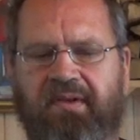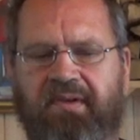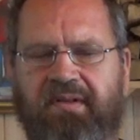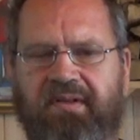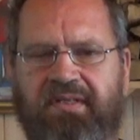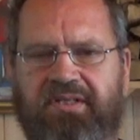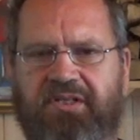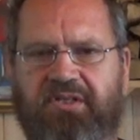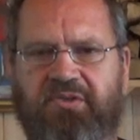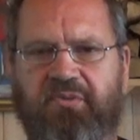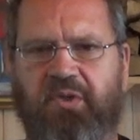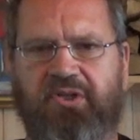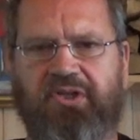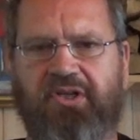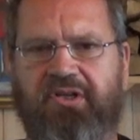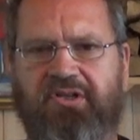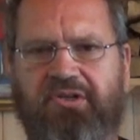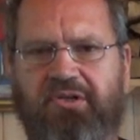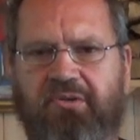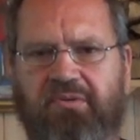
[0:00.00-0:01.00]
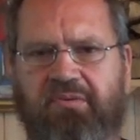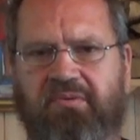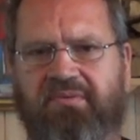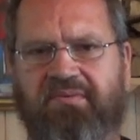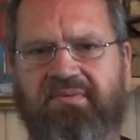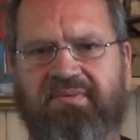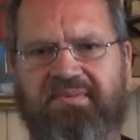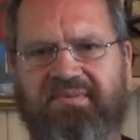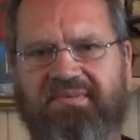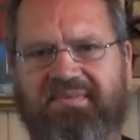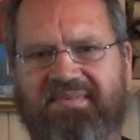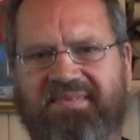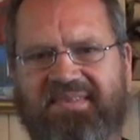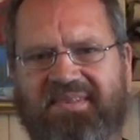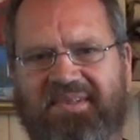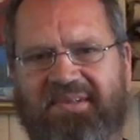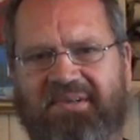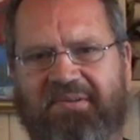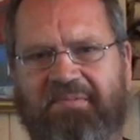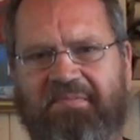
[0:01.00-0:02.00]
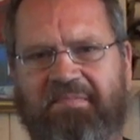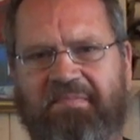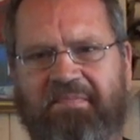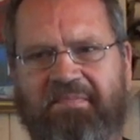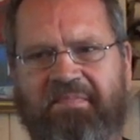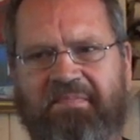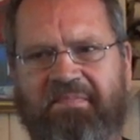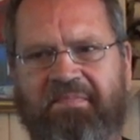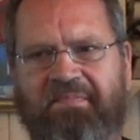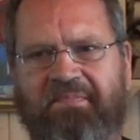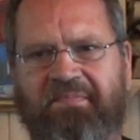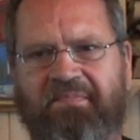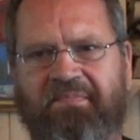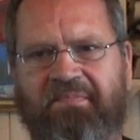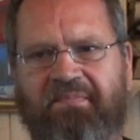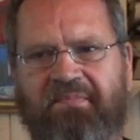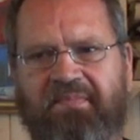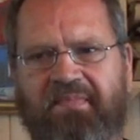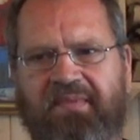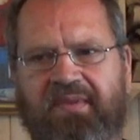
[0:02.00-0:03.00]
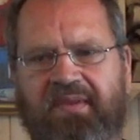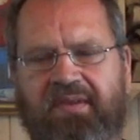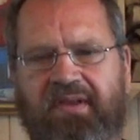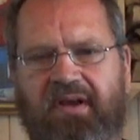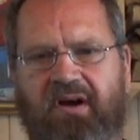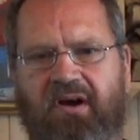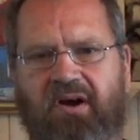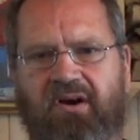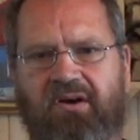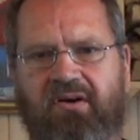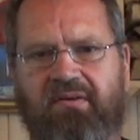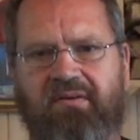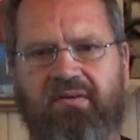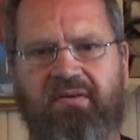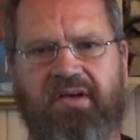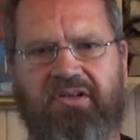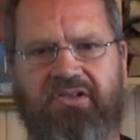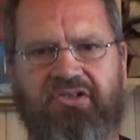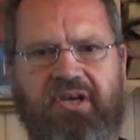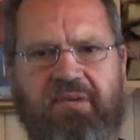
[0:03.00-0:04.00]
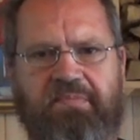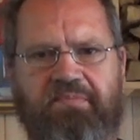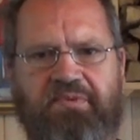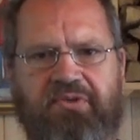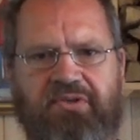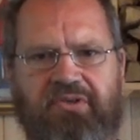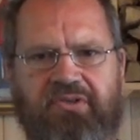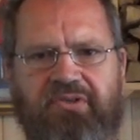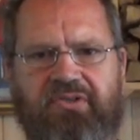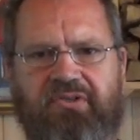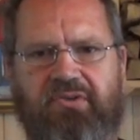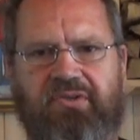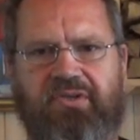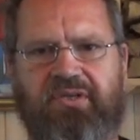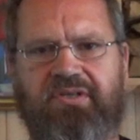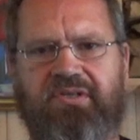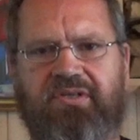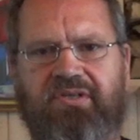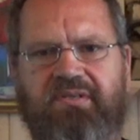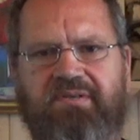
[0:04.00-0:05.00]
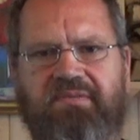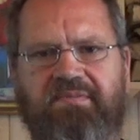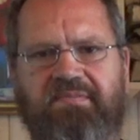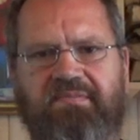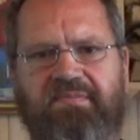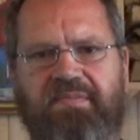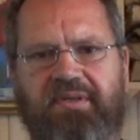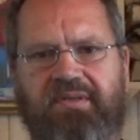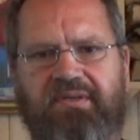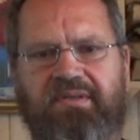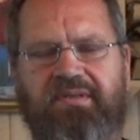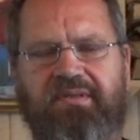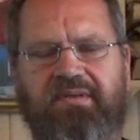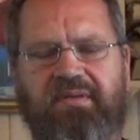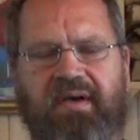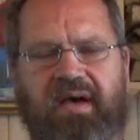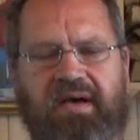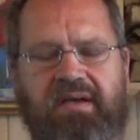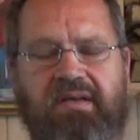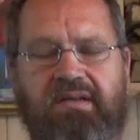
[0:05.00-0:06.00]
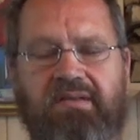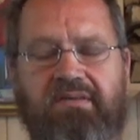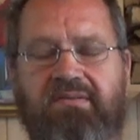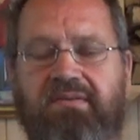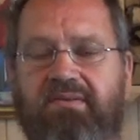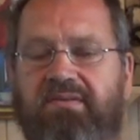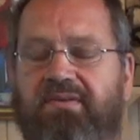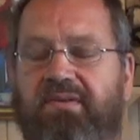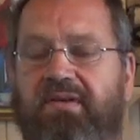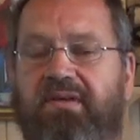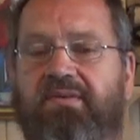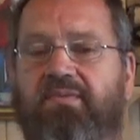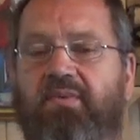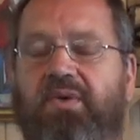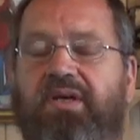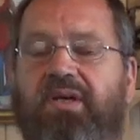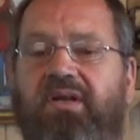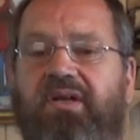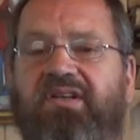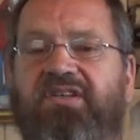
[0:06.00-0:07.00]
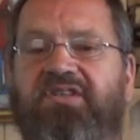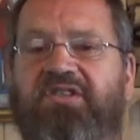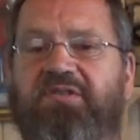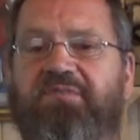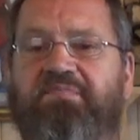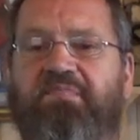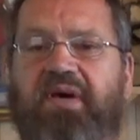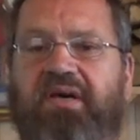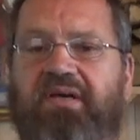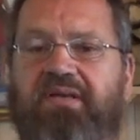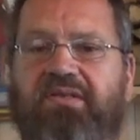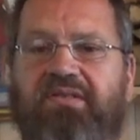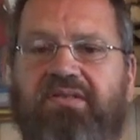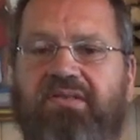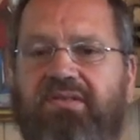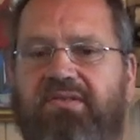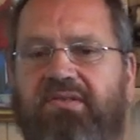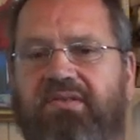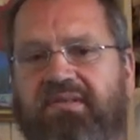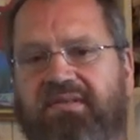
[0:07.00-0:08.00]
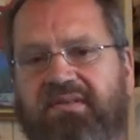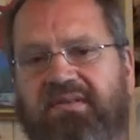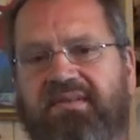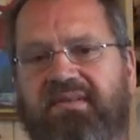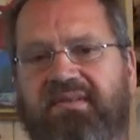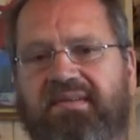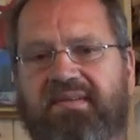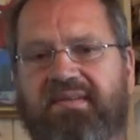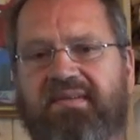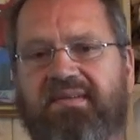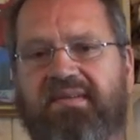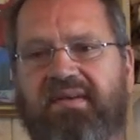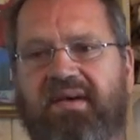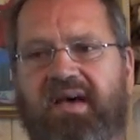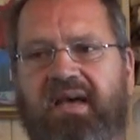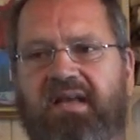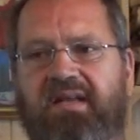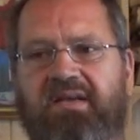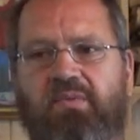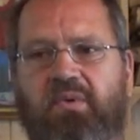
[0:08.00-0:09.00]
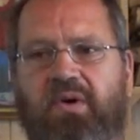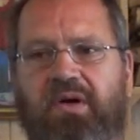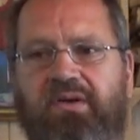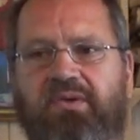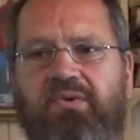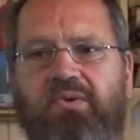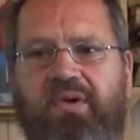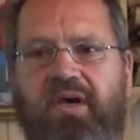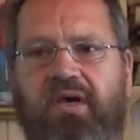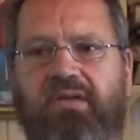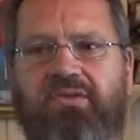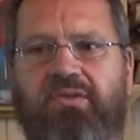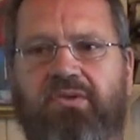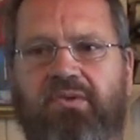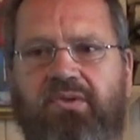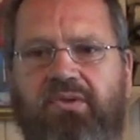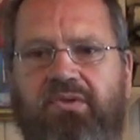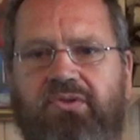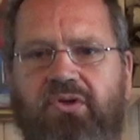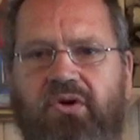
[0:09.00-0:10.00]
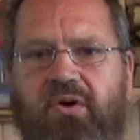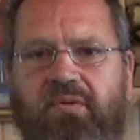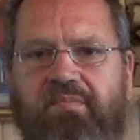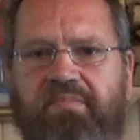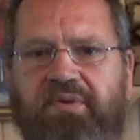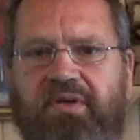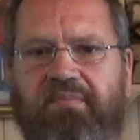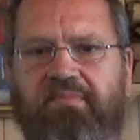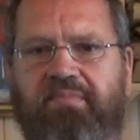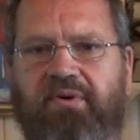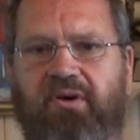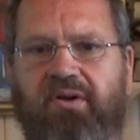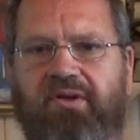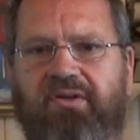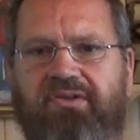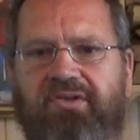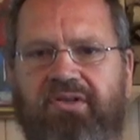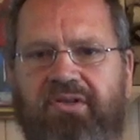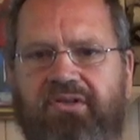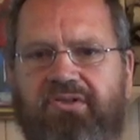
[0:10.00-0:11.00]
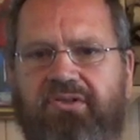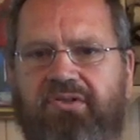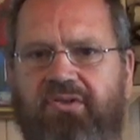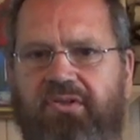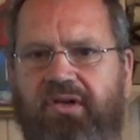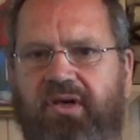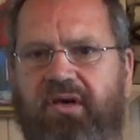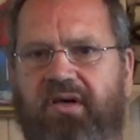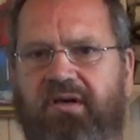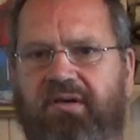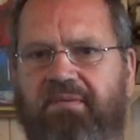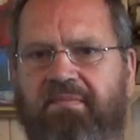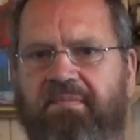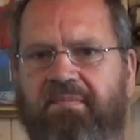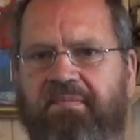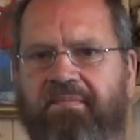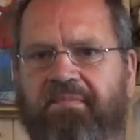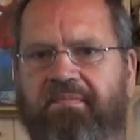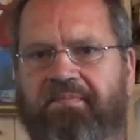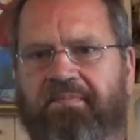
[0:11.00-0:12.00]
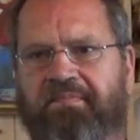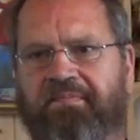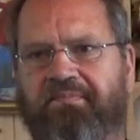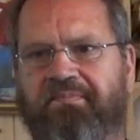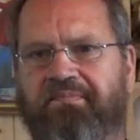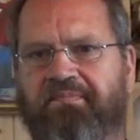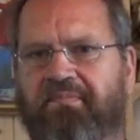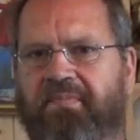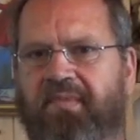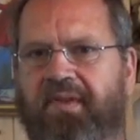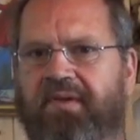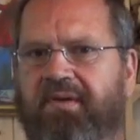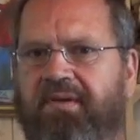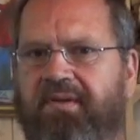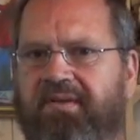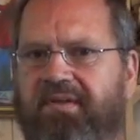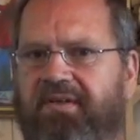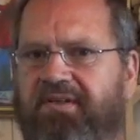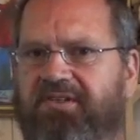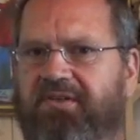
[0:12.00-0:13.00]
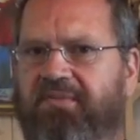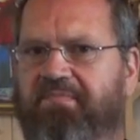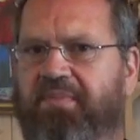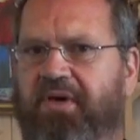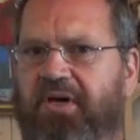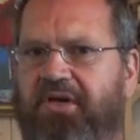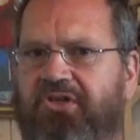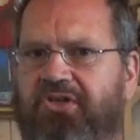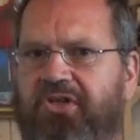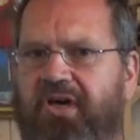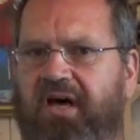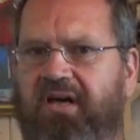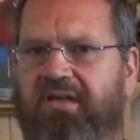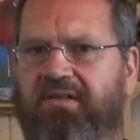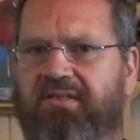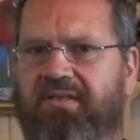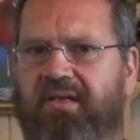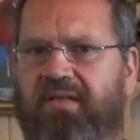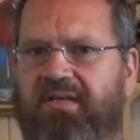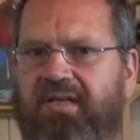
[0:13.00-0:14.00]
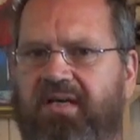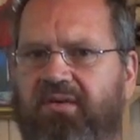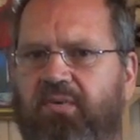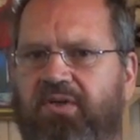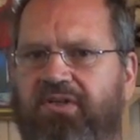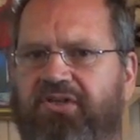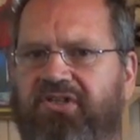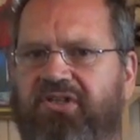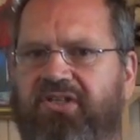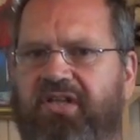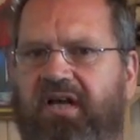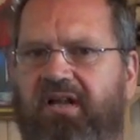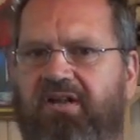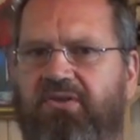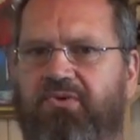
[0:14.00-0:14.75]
This is what they do, you know. There are exceptions to this, but I can think we can expect anyone who get to the top in politics today, there's a big chance that he will sell